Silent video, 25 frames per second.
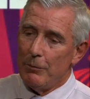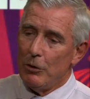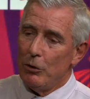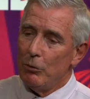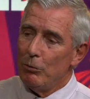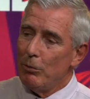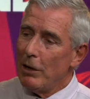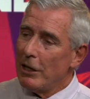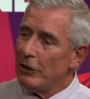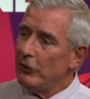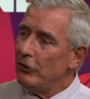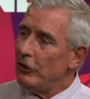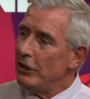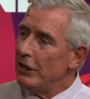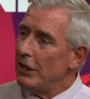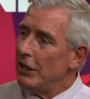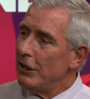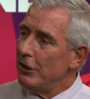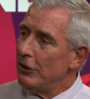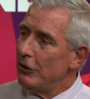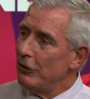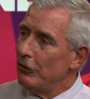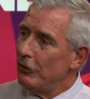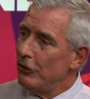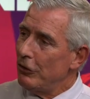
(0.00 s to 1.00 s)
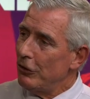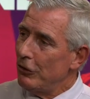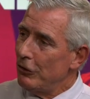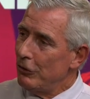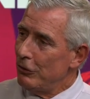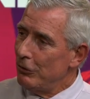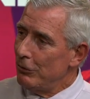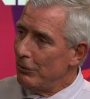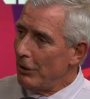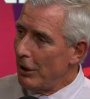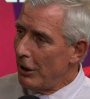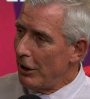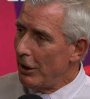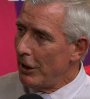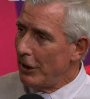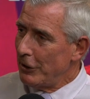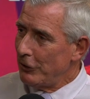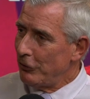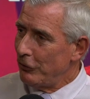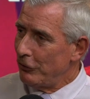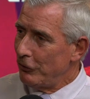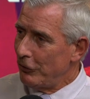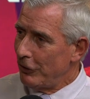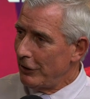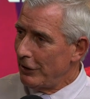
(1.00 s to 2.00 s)
Once you get into
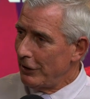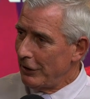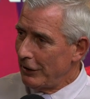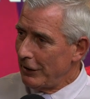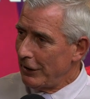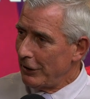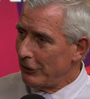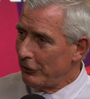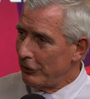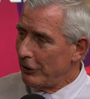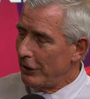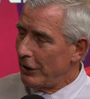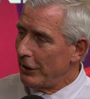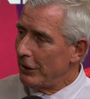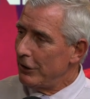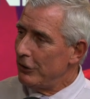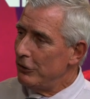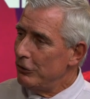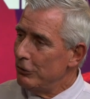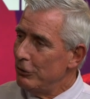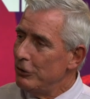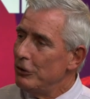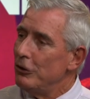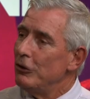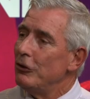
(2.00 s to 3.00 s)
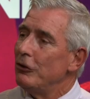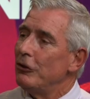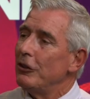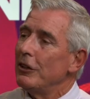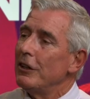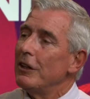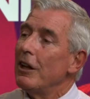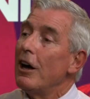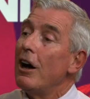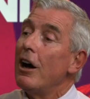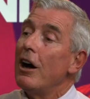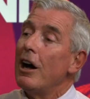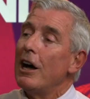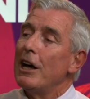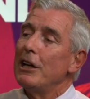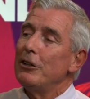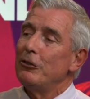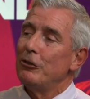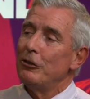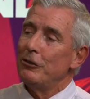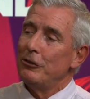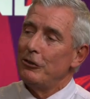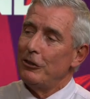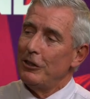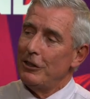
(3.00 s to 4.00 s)
hydrogen electric, you're using the
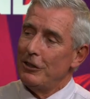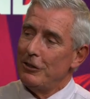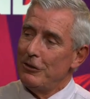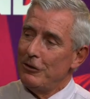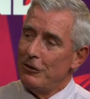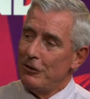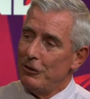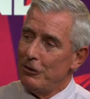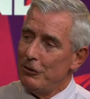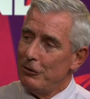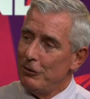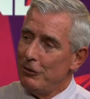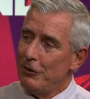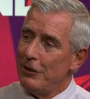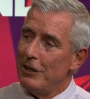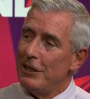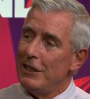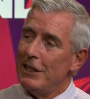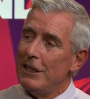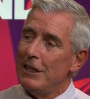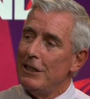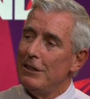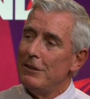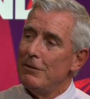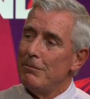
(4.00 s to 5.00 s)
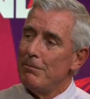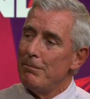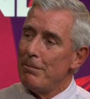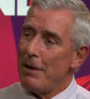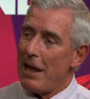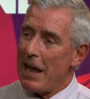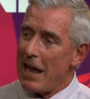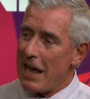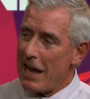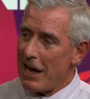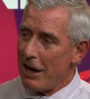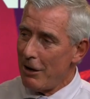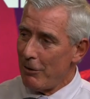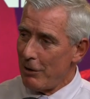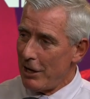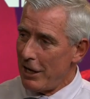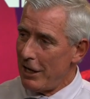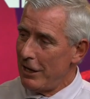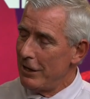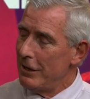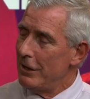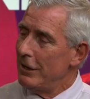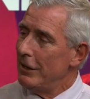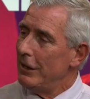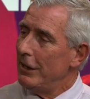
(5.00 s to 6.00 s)
hydrogen to then
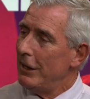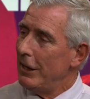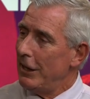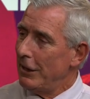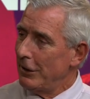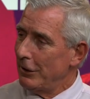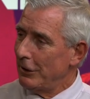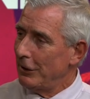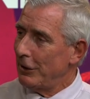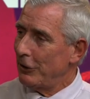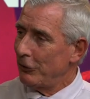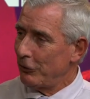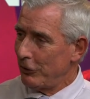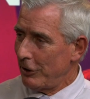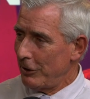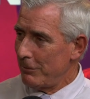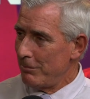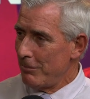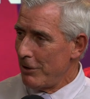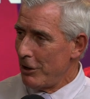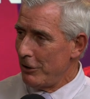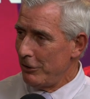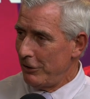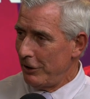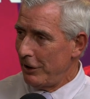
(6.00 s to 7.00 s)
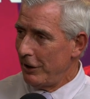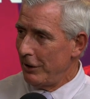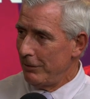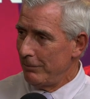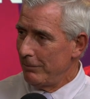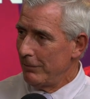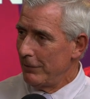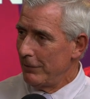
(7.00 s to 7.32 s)
power an electric motor.